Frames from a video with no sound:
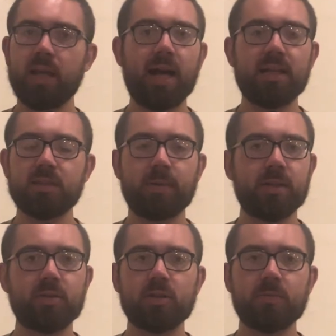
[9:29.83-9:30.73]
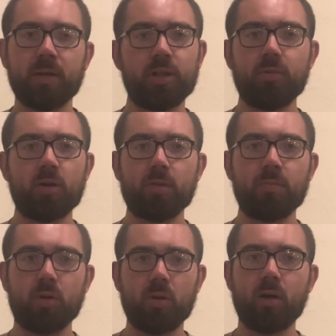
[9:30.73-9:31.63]
aspect or spin you want
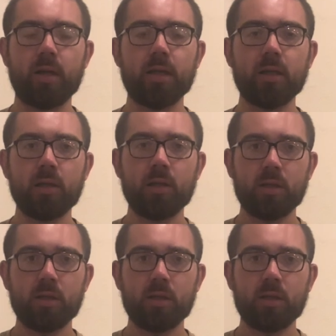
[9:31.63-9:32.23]
to put on it.